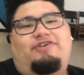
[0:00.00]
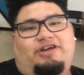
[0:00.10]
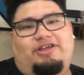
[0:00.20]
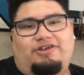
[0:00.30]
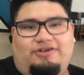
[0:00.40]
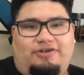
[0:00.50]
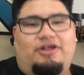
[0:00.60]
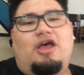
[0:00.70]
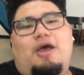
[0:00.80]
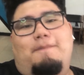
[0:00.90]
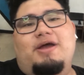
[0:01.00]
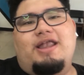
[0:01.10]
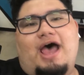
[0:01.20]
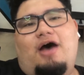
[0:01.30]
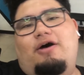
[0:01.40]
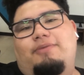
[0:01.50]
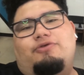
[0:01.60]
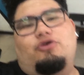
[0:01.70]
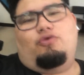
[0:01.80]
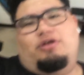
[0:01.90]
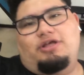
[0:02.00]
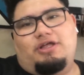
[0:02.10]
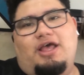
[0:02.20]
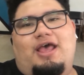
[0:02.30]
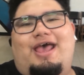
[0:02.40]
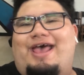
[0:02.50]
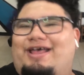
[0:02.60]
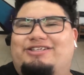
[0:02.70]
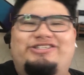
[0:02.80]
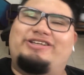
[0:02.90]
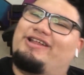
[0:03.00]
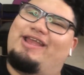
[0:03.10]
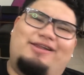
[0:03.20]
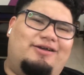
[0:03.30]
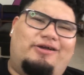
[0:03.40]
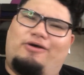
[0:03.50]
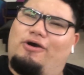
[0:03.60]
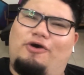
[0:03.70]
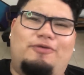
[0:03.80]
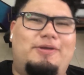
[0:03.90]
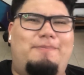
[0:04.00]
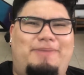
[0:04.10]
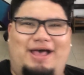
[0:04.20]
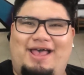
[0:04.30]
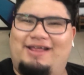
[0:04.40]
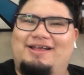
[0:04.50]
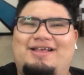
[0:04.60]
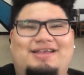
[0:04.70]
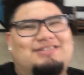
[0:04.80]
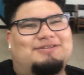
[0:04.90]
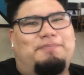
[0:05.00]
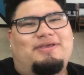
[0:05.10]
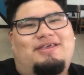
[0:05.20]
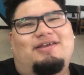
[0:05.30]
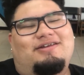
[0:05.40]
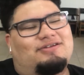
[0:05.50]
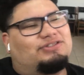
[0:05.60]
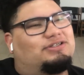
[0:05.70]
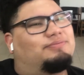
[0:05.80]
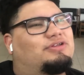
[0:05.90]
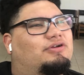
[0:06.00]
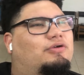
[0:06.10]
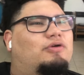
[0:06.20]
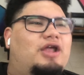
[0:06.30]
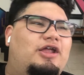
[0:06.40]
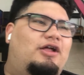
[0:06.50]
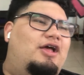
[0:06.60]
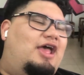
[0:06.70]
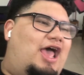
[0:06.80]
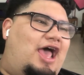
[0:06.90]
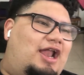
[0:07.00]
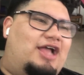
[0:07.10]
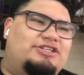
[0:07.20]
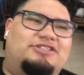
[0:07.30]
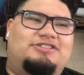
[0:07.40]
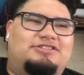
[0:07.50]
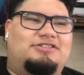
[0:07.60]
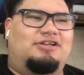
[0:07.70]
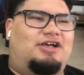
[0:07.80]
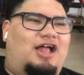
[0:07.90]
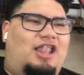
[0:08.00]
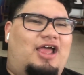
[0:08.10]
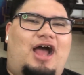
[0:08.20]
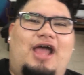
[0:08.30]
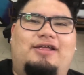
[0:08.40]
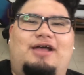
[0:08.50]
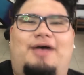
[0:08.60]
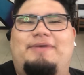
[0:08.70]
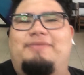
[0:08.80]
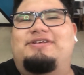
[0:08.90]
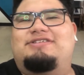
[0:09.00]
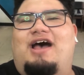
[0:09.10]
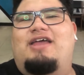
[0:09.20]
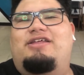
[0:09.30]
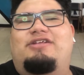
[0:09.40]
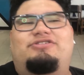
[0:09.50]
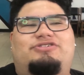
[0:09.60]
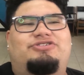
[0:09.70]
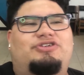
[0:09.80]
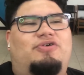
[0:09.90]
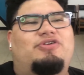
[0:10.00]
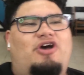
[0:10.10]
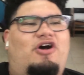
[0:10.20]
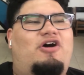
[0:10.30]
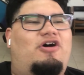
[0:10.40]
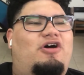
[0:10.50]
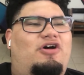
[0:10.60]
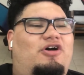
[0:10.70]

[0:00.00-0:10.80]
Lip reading: fucking do it. But now I'm doing it, and shit, ain't nothing gonna hold me back. It's the beginning of something great, and I'm excited to show y'all